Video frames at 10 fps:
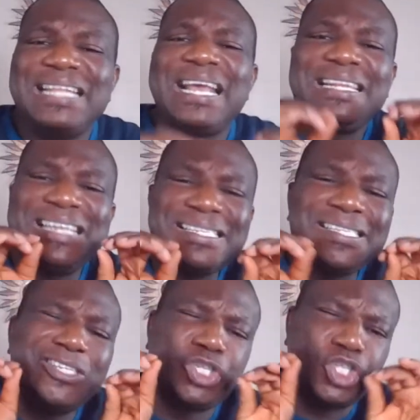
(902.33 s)
that
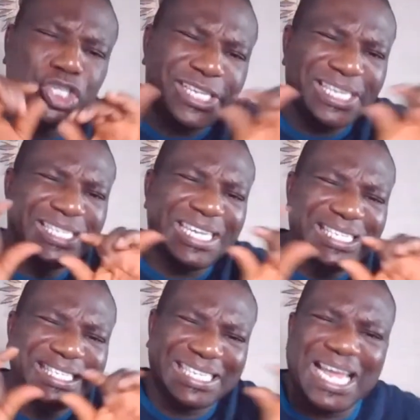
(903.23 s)
there's a
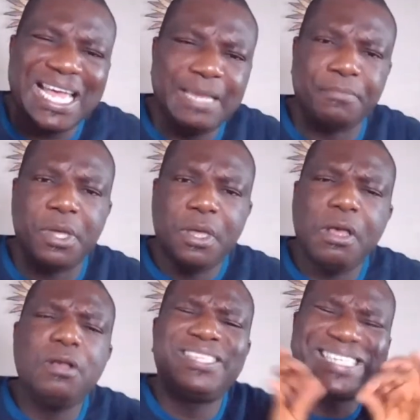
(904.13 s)
certain time,
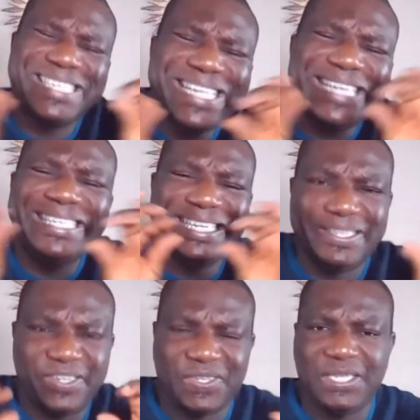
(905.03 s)
a
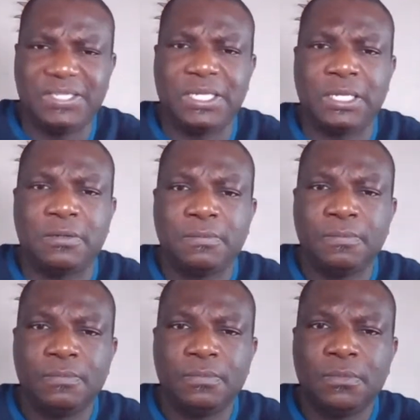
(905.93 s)
certain season
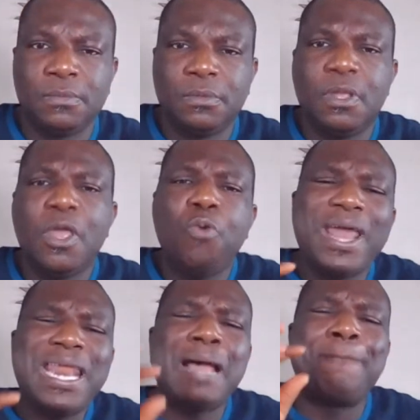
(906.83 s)

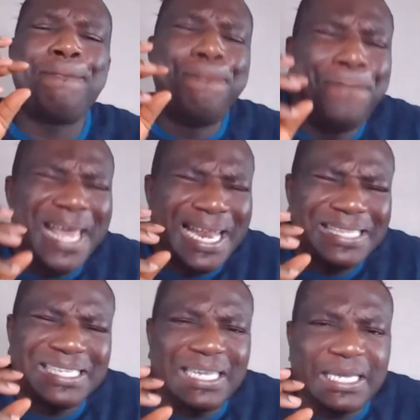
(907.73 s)
when
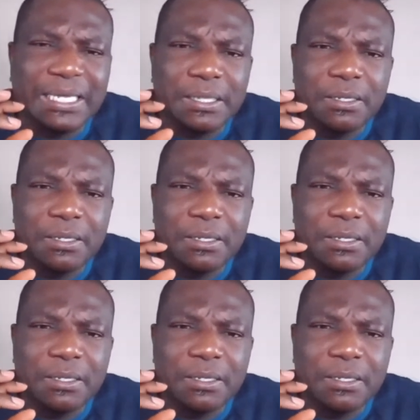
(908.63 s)
ability